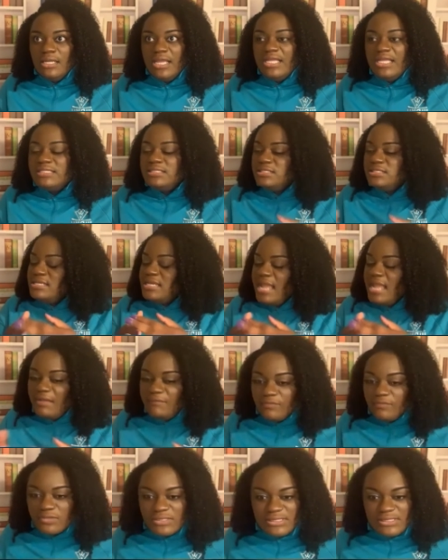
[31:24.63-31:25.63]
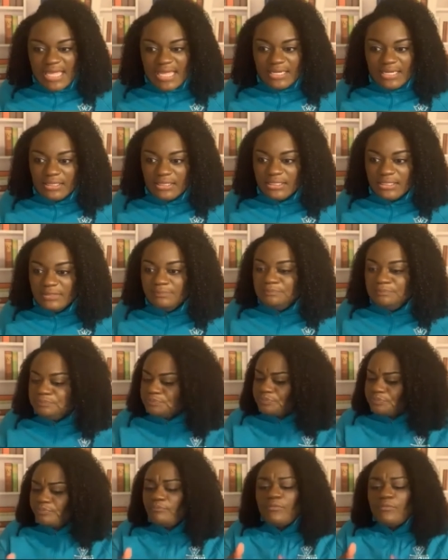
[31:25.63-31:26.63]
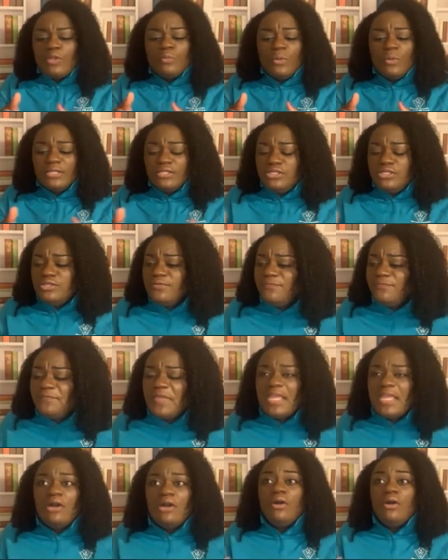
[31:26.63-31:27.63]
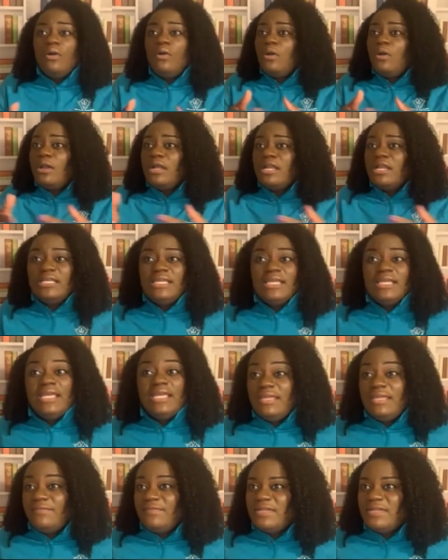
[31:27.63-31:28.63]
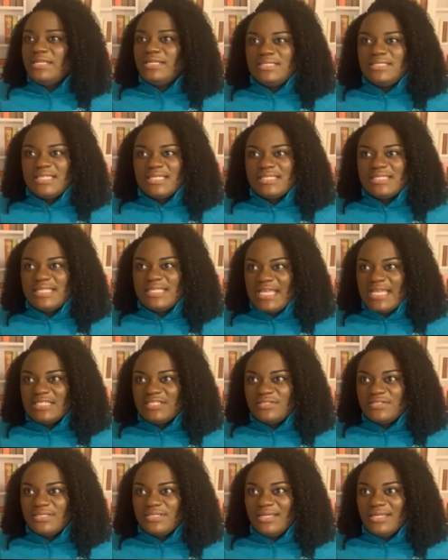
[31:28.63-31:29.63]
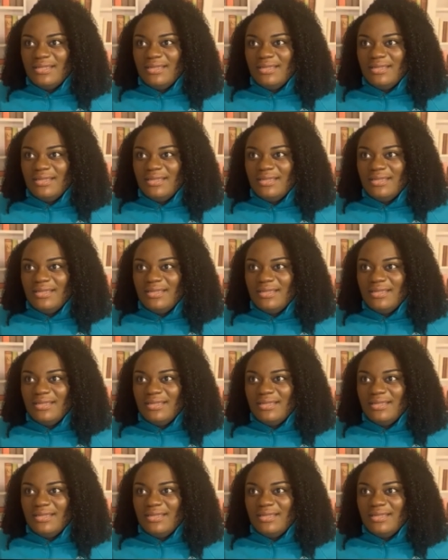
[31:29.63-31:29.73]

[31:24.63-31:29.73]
It's never settling, whether you fail or even in success.